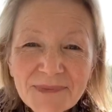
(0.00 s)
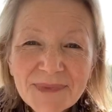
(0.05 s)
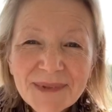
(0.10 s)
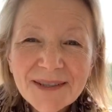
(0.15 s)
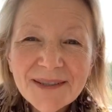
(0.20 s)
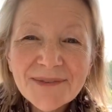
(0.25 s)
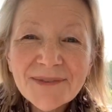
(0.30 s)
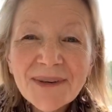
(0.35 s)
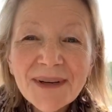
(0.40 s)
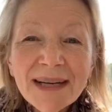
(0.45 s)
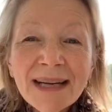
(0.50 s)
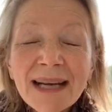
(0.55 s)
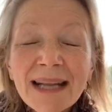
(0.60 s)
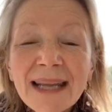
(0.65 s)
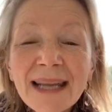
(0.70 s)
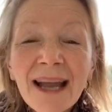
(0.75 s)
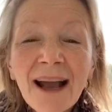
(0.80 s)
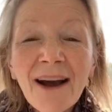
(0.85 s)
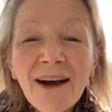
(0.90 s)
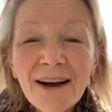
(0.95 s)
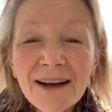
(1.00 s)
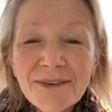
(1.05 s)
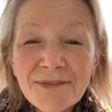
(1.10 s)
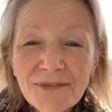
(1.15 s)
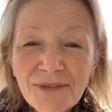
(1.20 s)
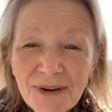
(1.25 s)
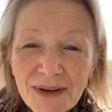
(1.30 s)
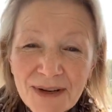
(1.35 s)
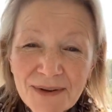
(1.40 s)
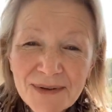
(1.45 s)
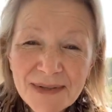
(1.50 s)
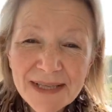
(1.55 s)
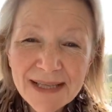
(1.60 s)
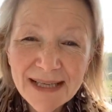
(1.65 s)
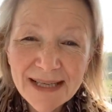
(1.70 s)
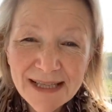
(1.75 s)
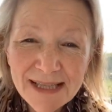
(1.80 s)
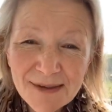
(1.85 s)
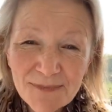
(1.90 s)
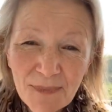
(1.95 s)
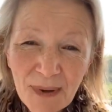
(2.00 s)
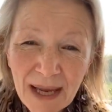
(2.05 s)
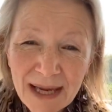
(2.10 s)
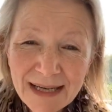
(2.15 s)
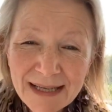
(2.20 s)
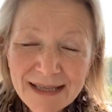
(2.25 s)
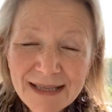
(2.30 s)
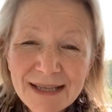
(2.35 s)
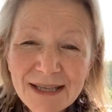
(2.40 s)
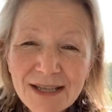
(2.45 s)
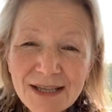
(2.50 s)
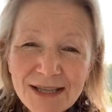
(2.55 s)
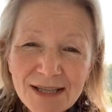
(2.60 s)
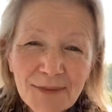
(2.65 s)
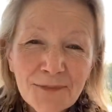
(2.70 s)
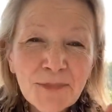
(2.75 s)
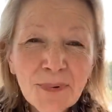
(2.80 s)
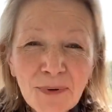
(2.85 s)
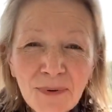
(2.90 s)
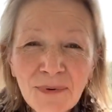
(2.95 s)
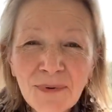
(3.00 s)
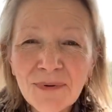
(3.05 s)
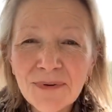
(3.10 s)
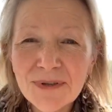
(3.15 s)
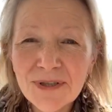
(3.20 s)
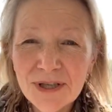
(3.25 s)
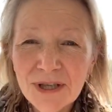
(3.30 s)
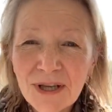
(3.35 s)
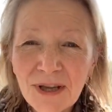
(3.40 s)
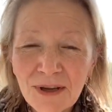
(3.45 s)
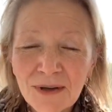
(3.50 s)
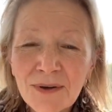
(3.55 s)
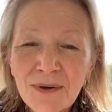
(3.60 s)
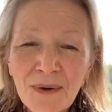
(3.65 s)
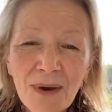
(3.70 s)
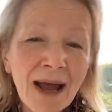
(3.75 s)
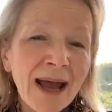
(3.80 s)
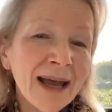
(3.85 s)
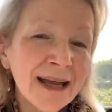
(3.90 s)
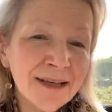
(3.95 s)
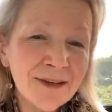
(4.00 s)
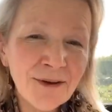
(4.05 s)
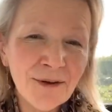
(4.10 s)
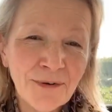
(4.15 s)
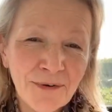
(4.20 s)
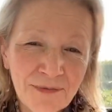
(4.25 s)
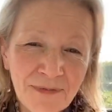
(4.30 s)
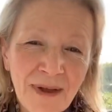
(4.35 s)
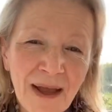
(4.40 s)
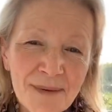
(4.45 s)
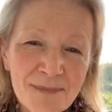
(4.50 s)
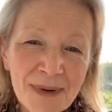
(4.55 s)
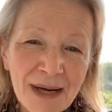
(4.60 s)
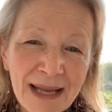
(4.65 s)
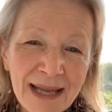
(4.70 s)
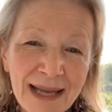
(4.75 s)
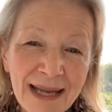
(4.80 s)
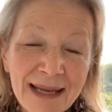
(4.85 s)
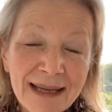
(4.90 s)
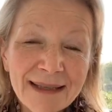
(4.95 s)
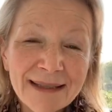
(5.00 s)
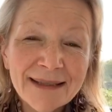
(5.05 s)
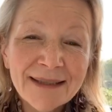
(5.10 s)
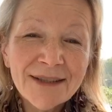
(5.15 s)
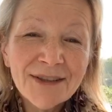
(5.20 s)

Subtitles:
really high frequency space to support you and your family